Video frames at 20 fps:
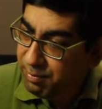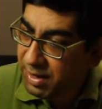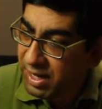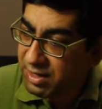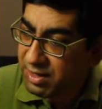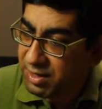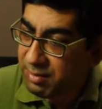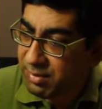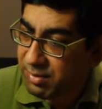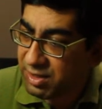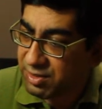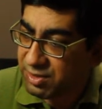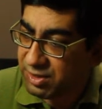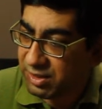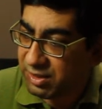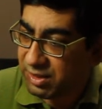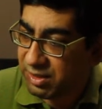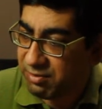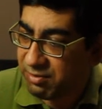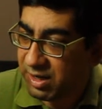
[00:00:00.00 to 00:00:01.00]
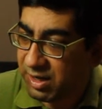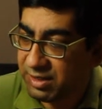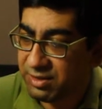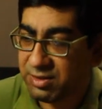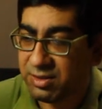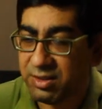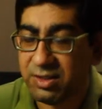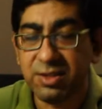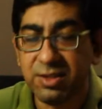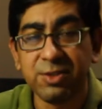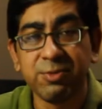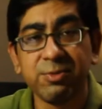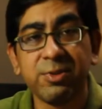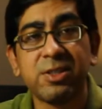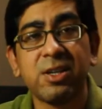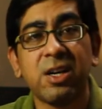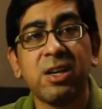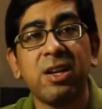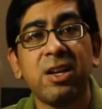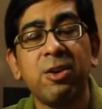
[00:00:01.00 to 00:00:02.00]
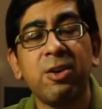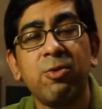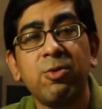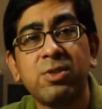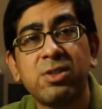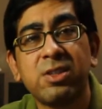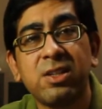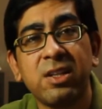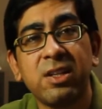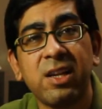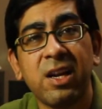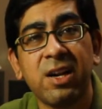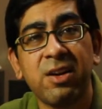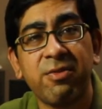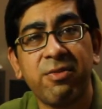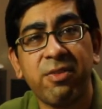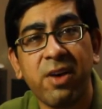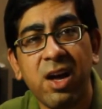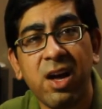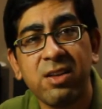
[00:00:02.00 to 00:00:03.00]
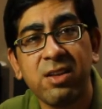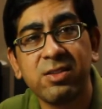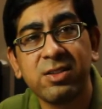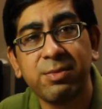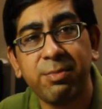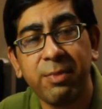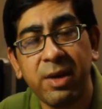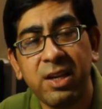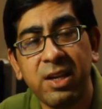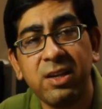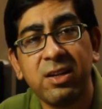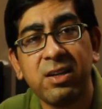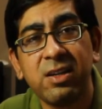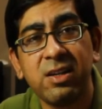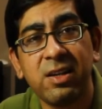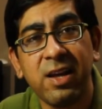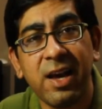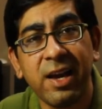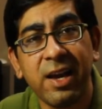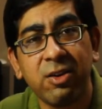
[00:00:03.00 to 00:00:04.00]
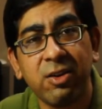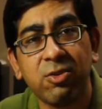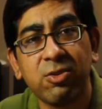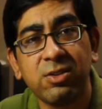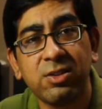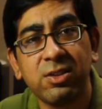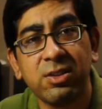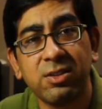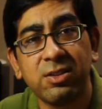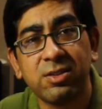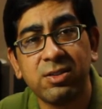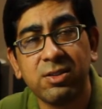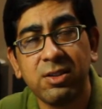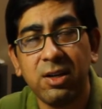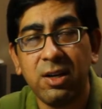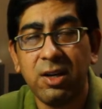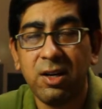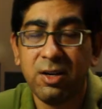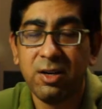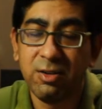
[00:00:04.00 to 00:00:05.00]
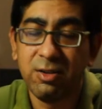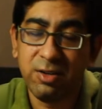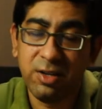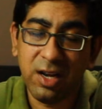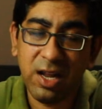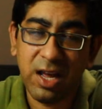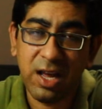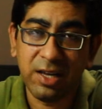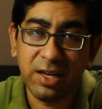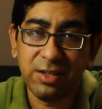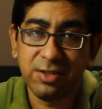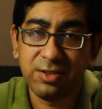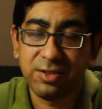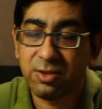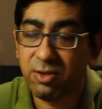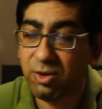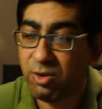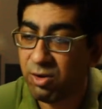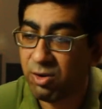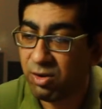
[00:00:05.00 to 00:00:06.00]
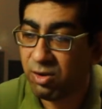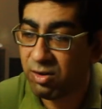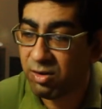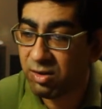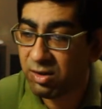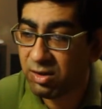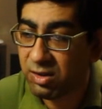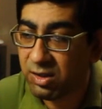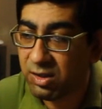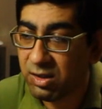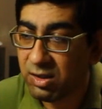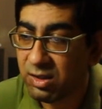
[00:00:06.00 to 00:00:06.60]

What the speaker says: PET imaging devices which are used in advanced medical diagnosis relies on